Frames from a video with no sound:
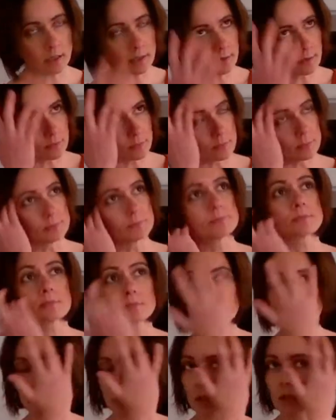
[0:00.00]
I haven't
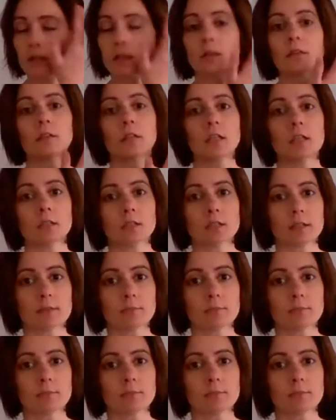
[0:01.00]
in years.